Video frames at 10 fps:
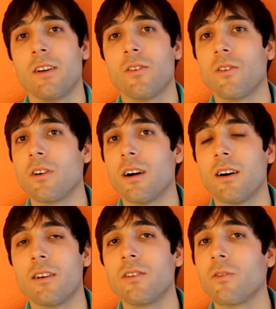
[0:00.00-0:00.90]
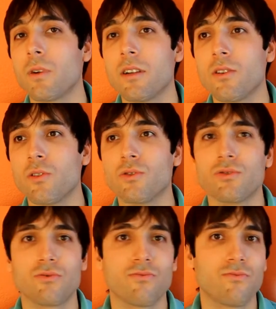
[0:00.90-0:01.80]
or
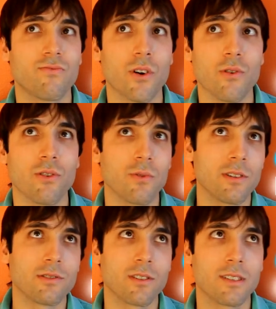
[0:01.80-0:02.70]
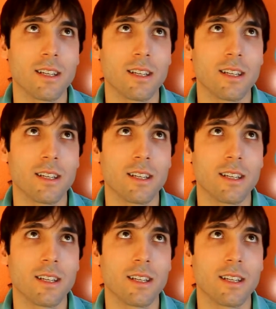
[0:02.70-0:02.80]
Windows Phone or Windows RT?